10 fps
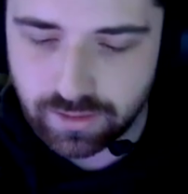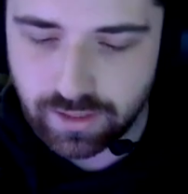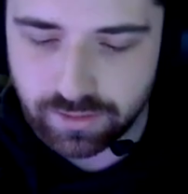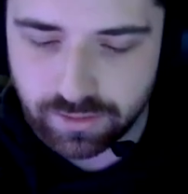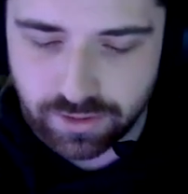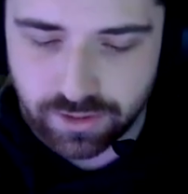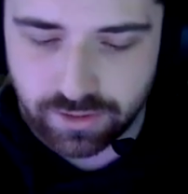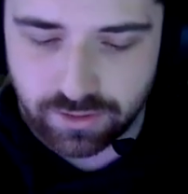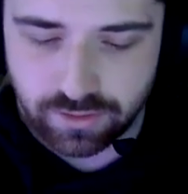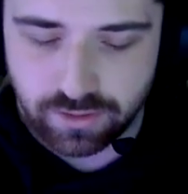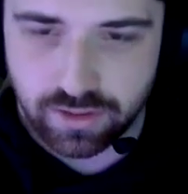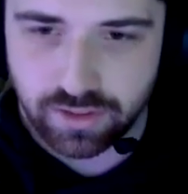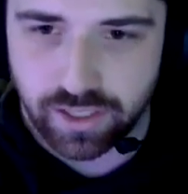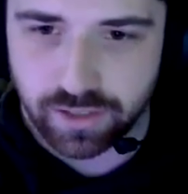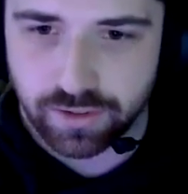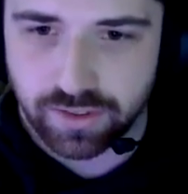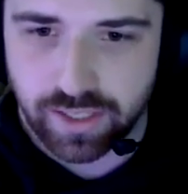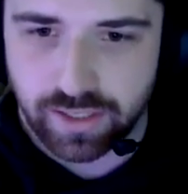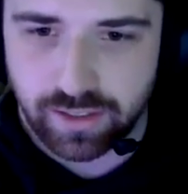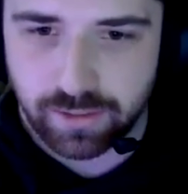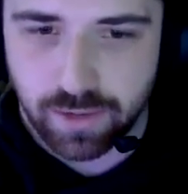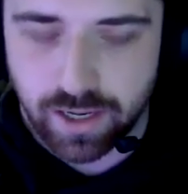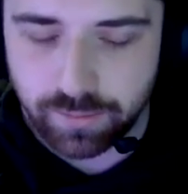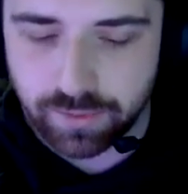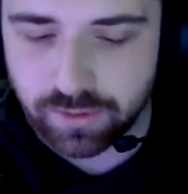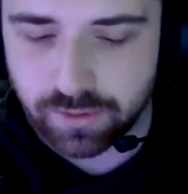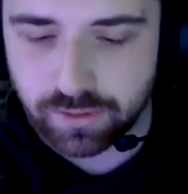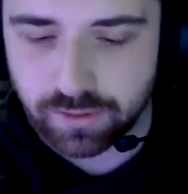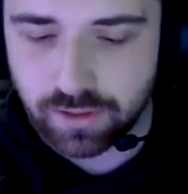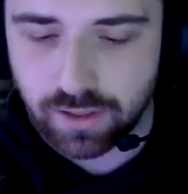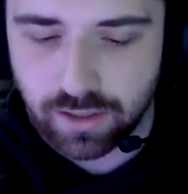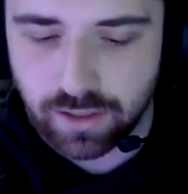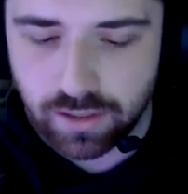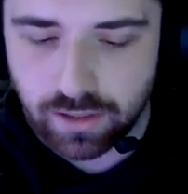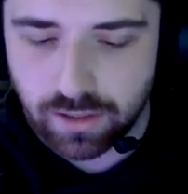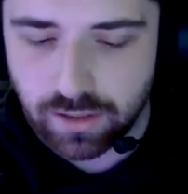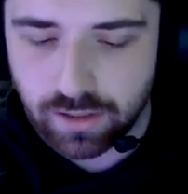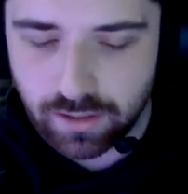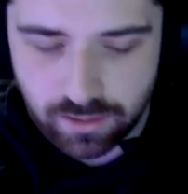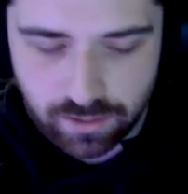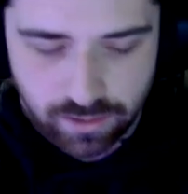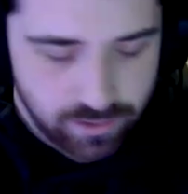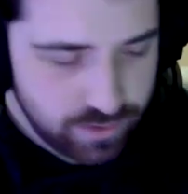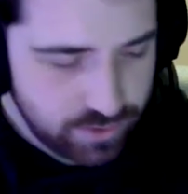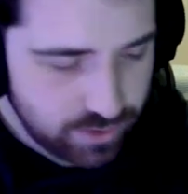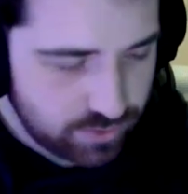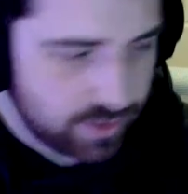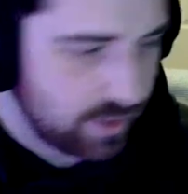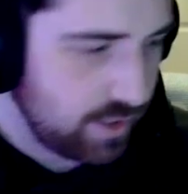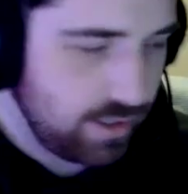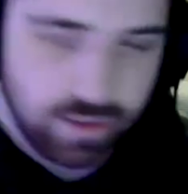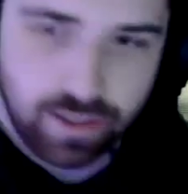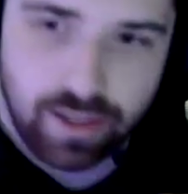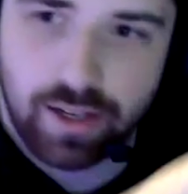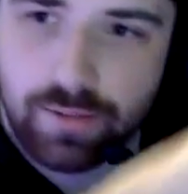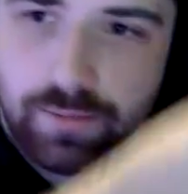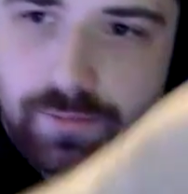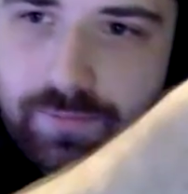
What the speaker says: These are just sterile saline wipes. And let's just say that